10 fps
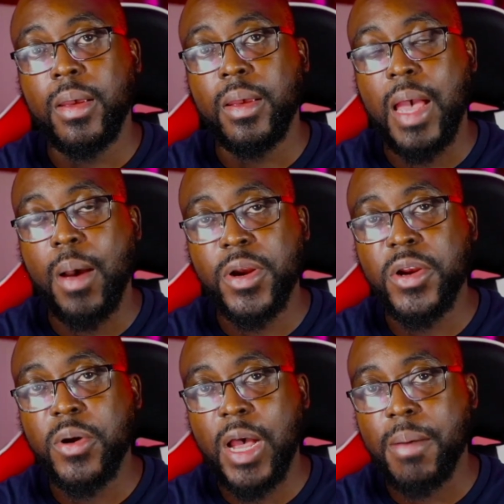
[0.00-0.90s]
I want to
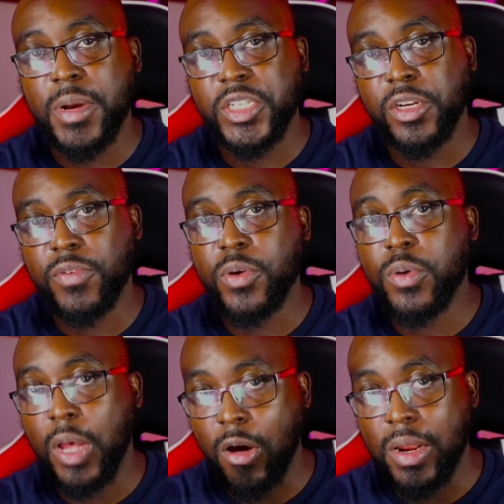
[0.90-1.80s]
know how much of you
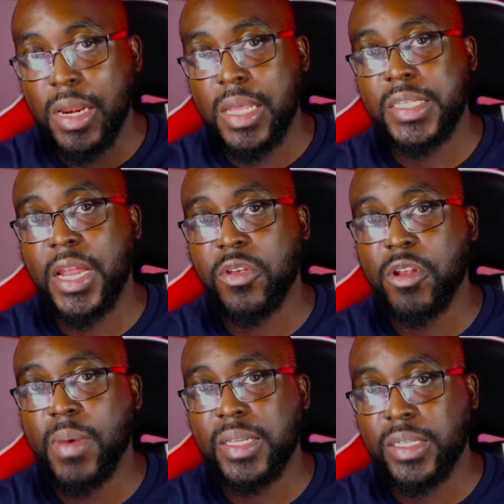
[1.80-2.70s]
are listening to the
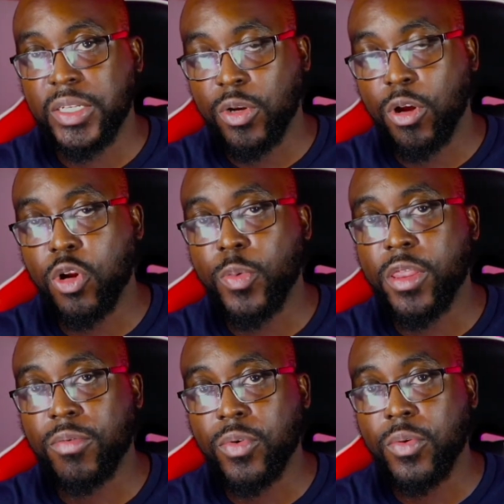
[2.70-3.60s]
message all the way
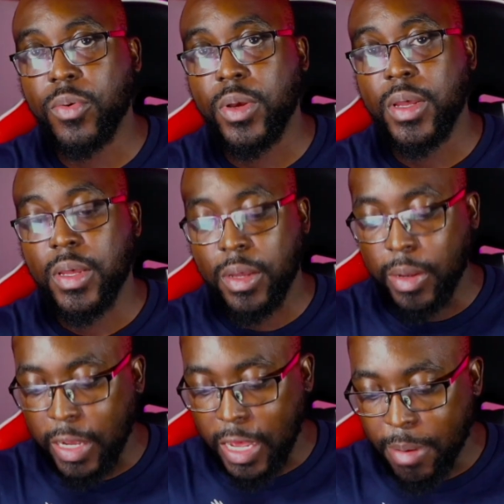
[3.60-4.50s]
through.
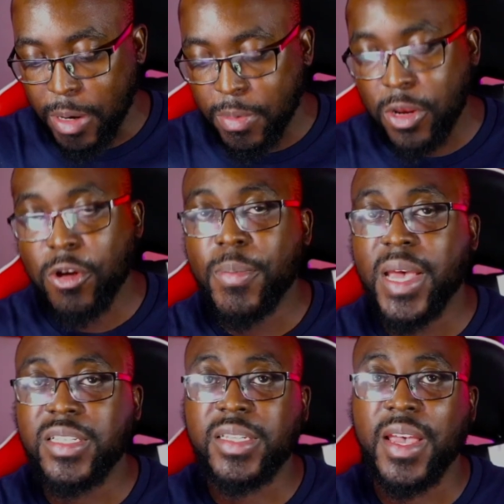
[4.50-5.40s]
Comment below by
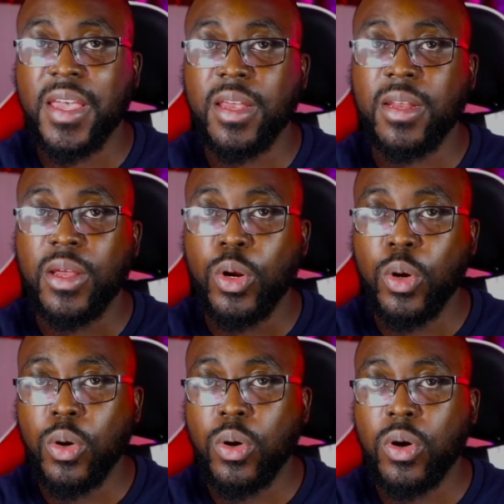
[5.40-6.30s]
saying,
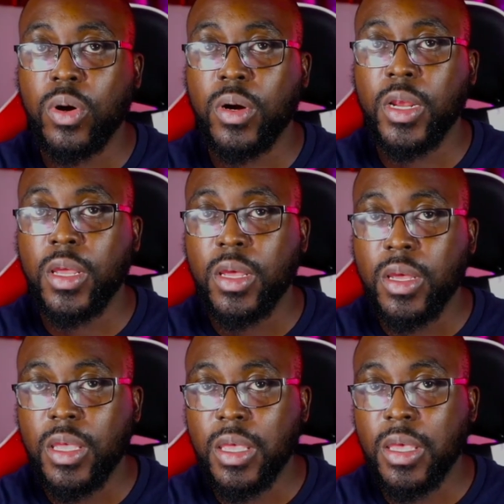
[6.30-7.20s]
Lord,
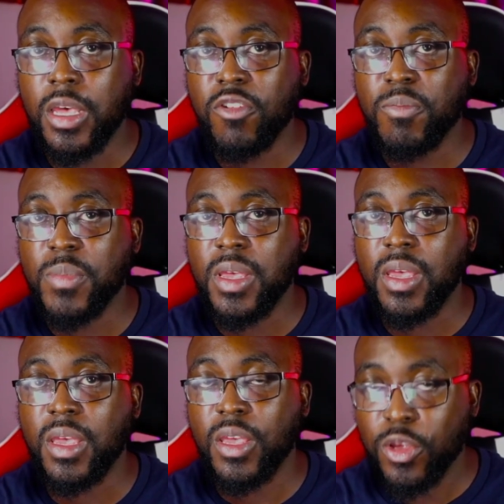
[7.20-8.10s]
give
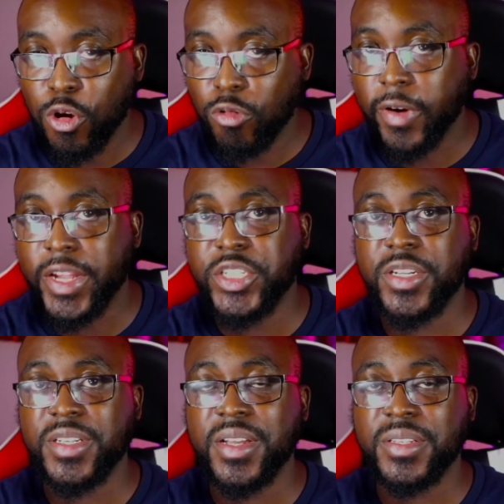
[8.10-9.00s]
me your
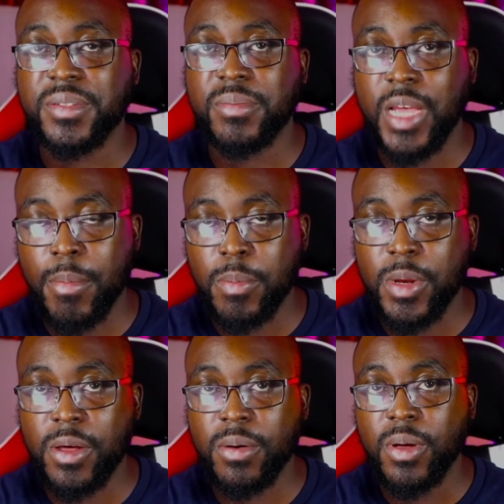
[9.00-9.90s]
righteousness. Comment
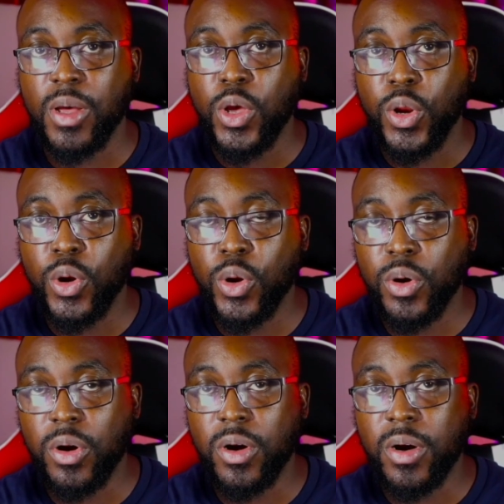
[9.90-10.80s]
below.
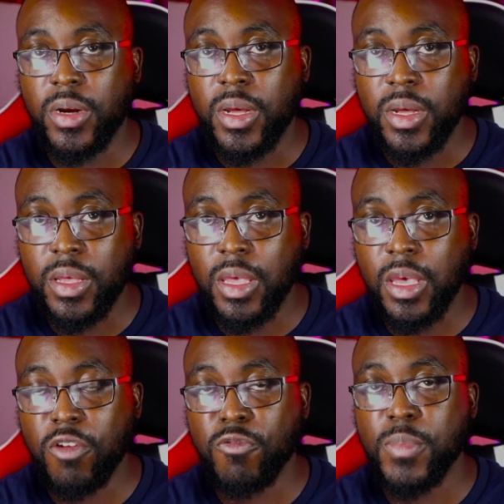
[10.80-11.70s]
Lord,
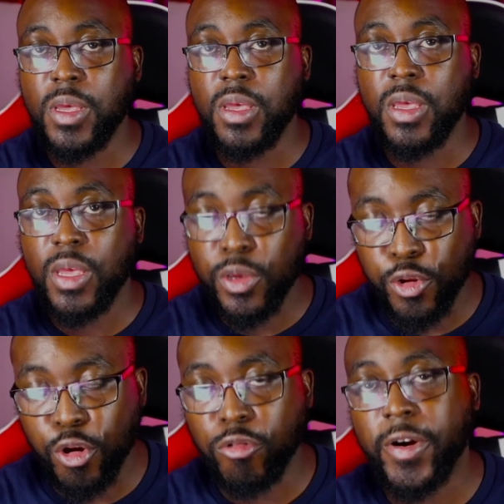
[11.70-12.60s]
give me
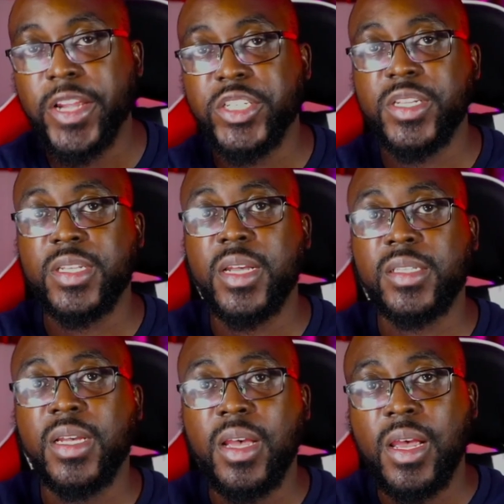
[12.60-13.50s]
your righteousness.
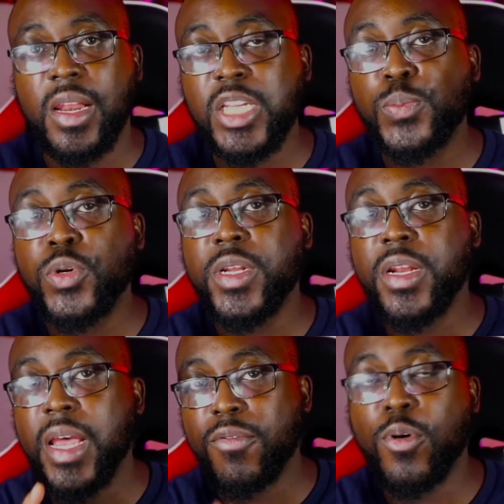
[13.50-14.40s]
Let's put the
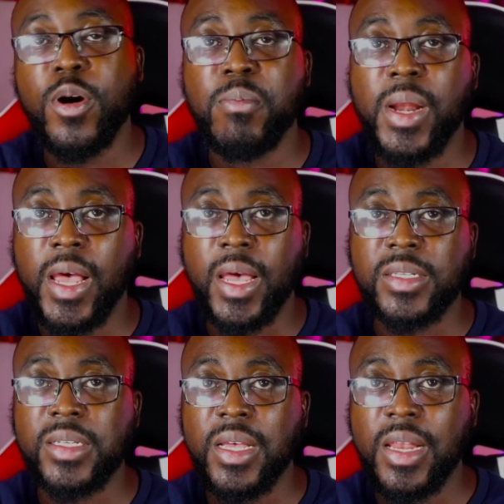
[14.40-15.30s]
devil on
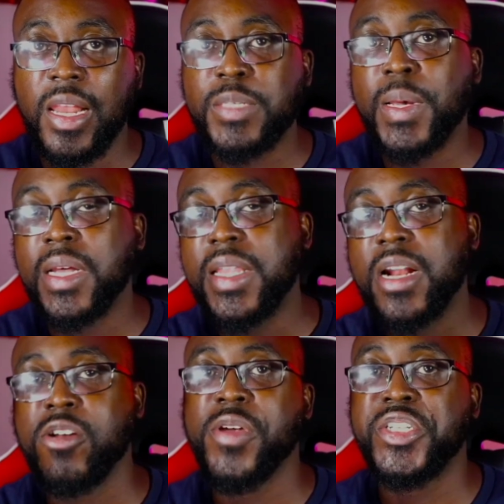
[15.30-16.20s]
blast. Let's make a
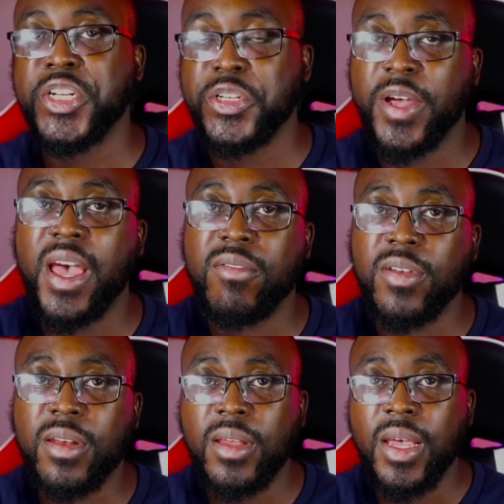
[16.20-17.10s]
declaration to
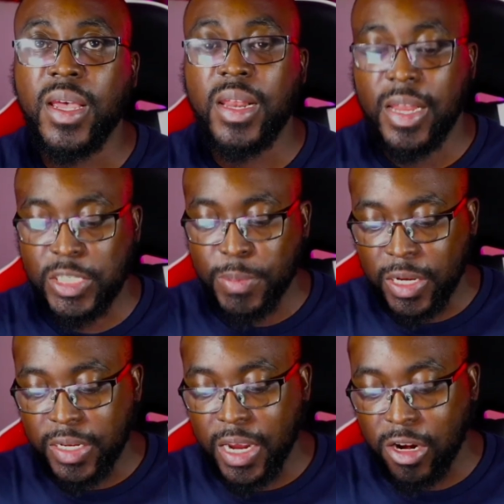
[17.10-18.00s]
heaven. Let's make a
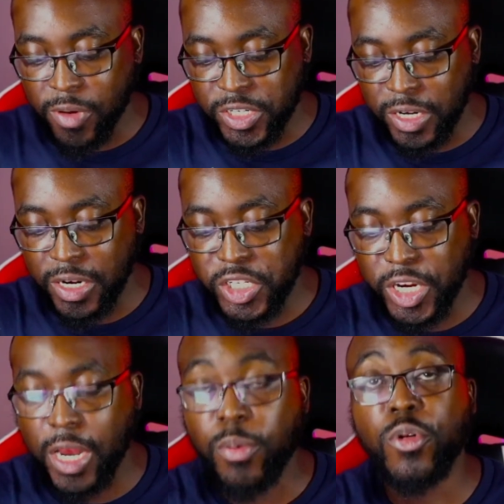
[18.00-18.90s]
declaration in the
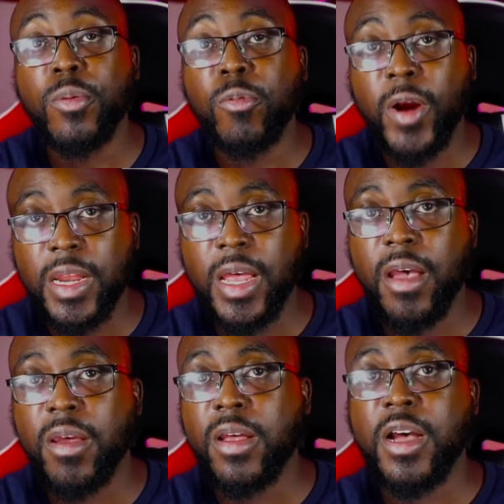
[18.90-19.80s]
chat room right now
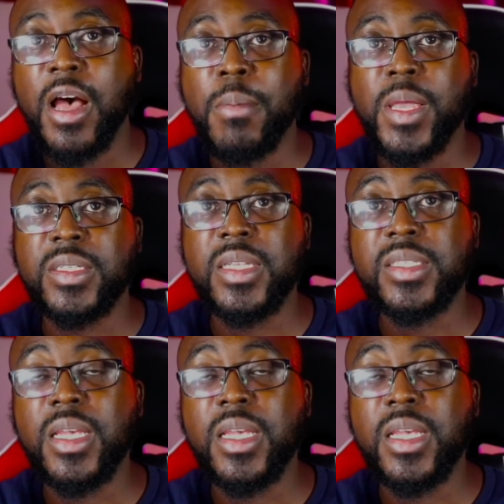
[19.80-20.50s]
in the comments and say,